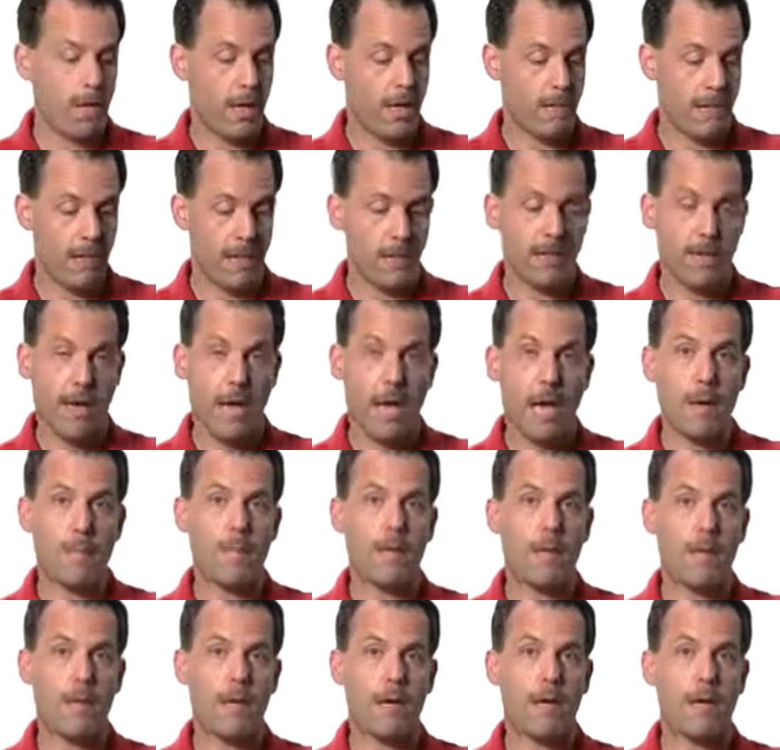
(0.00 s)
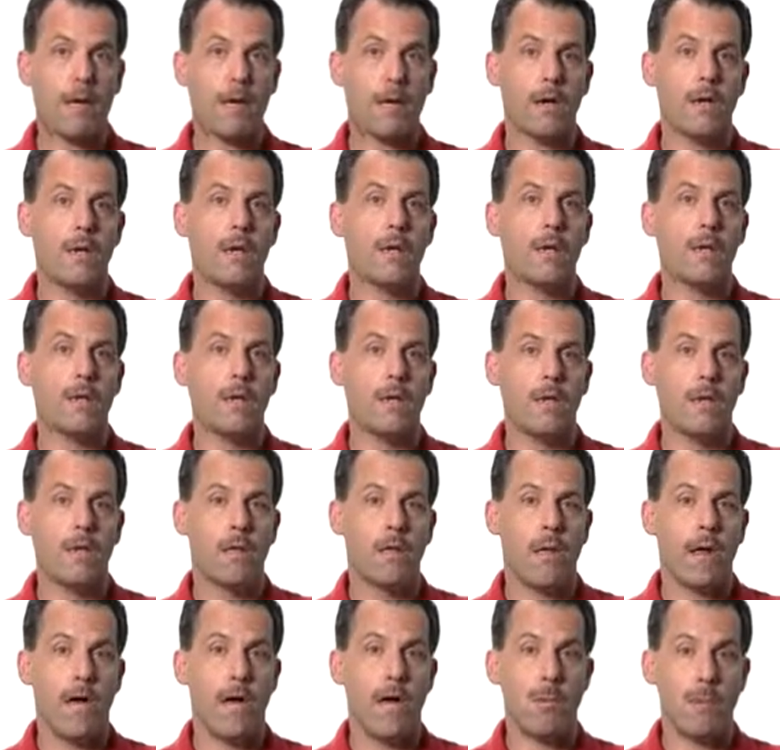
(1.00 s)
If I tap here,
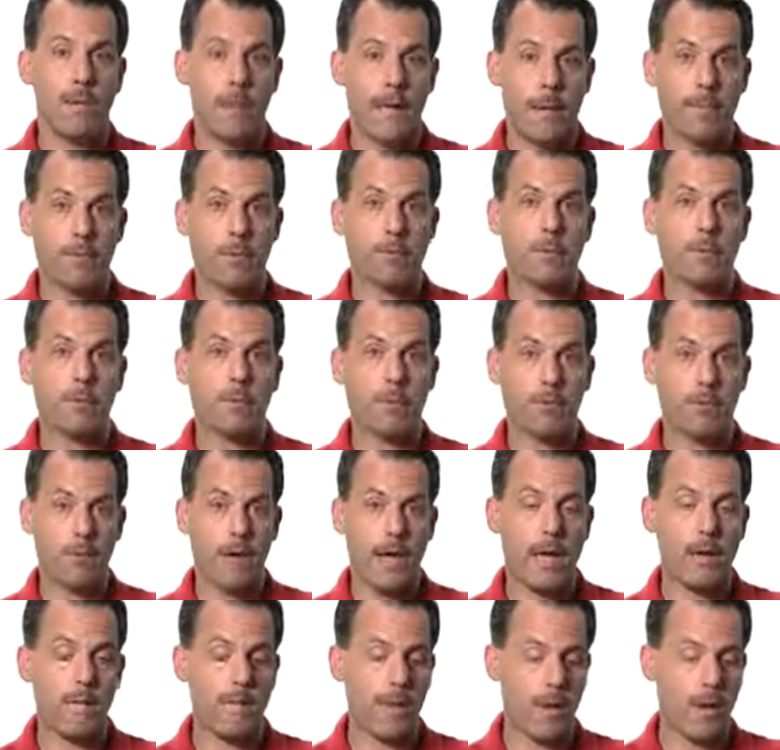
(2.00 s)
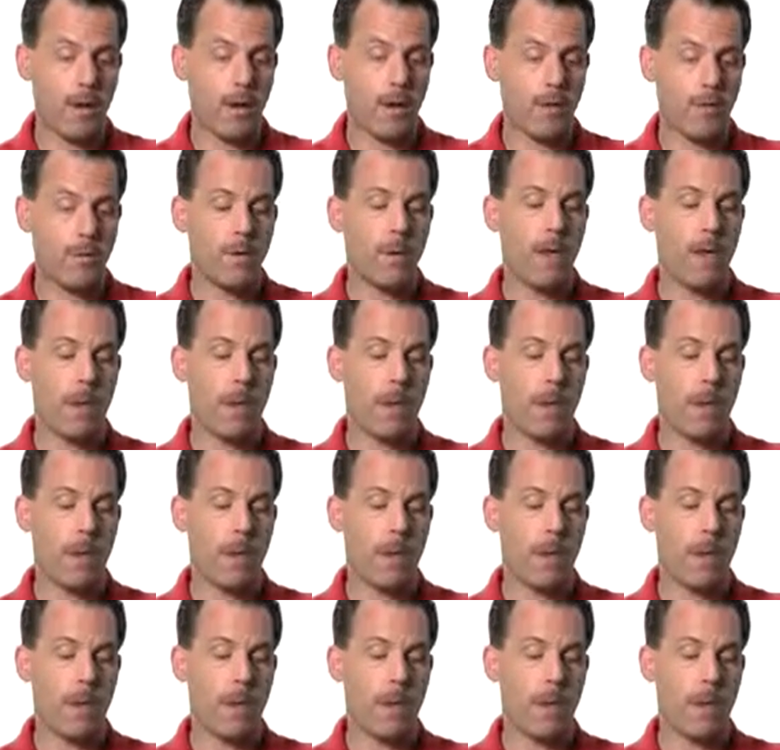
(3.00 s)
I'll be able to create my own